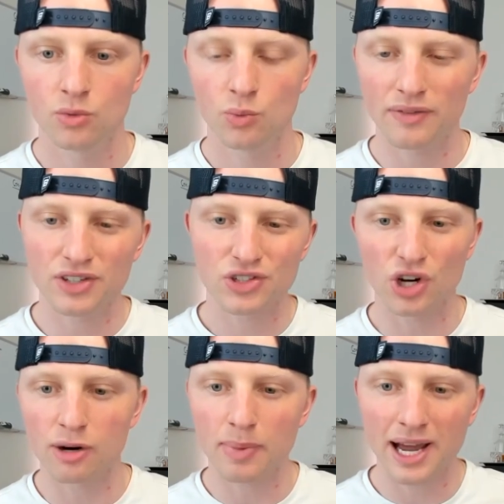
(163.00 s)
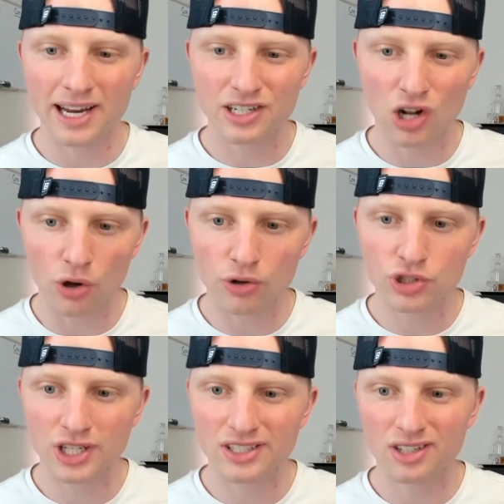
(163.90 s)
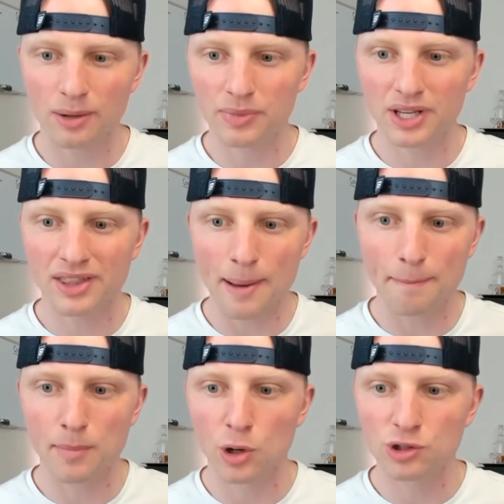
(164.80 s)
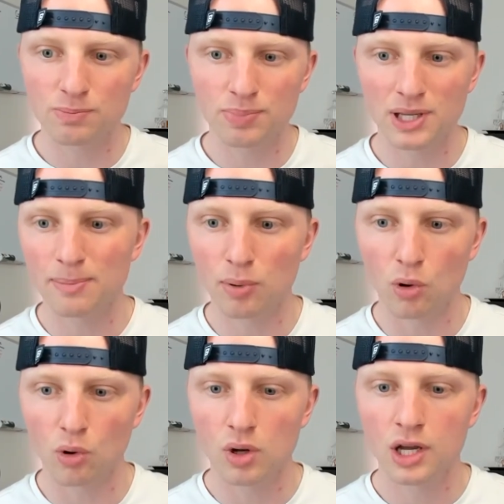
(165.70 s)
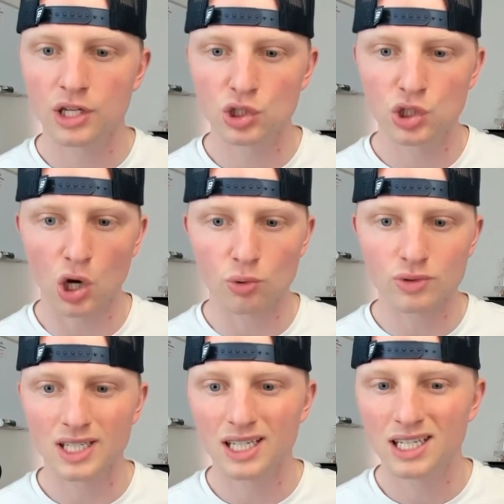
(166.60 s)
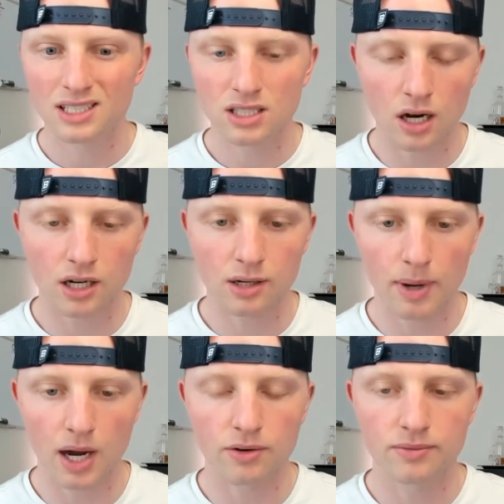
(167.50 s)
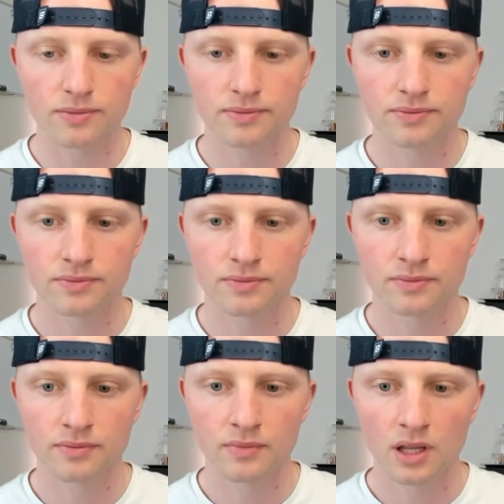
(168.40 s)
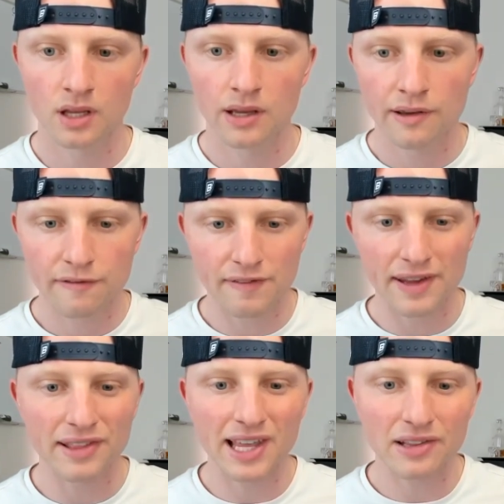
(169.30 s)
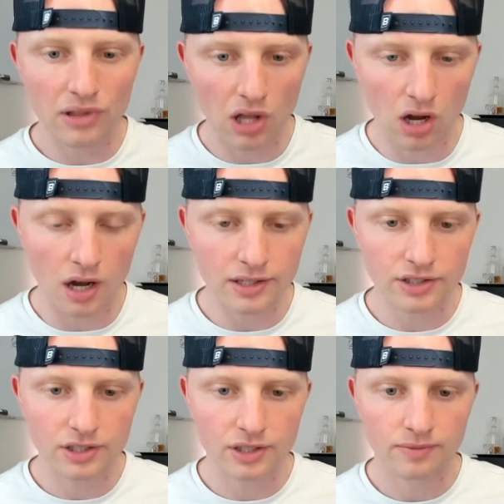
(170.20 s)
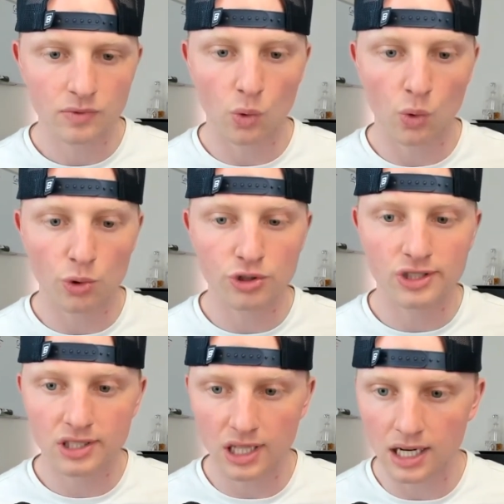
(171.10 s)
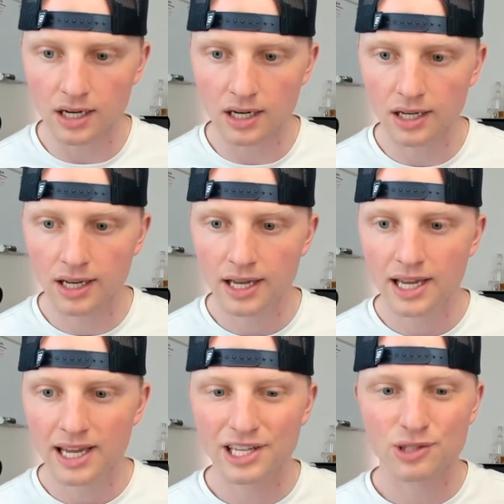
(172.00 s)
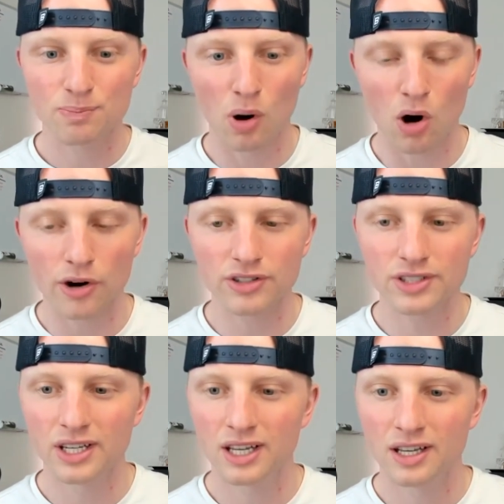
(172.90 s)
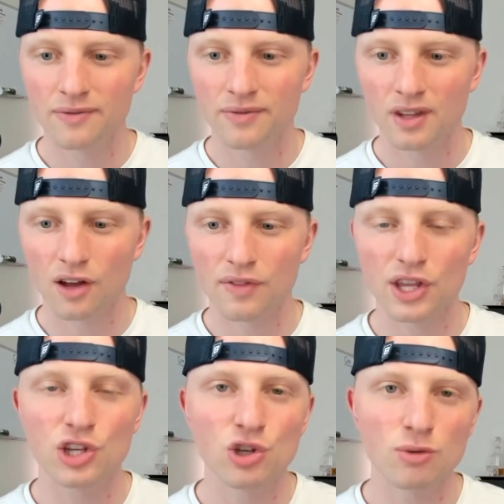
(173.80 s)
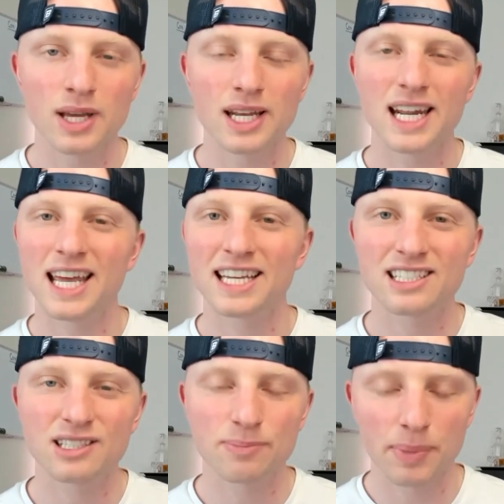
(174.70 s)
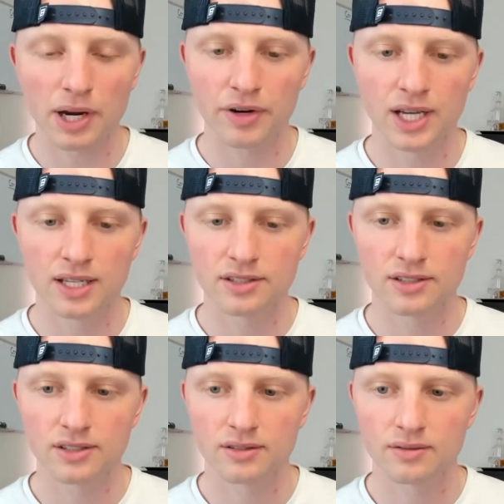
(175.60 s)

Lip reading: We have to start by acknowledging something that most people don't talk about. Feeling lost or stuck is part of the human experience.